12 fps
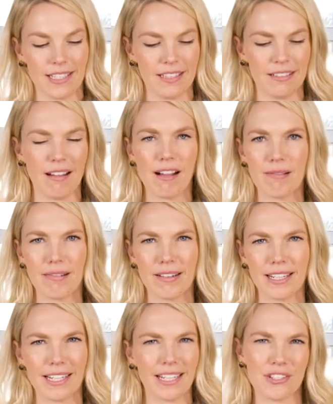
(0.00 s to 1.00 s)
a little
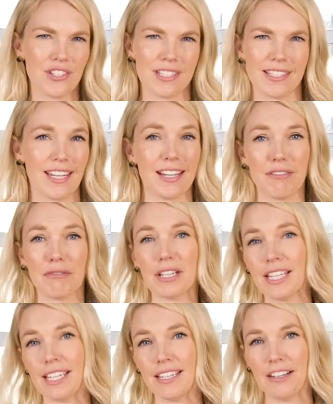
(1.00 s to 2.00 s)
awkward and it's just like
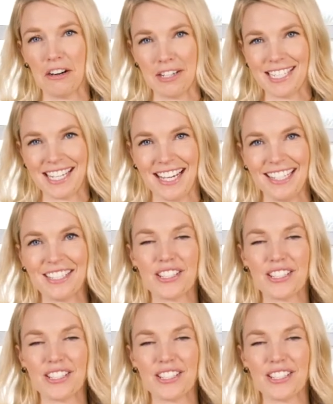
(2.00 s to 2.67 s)
really hard to cut.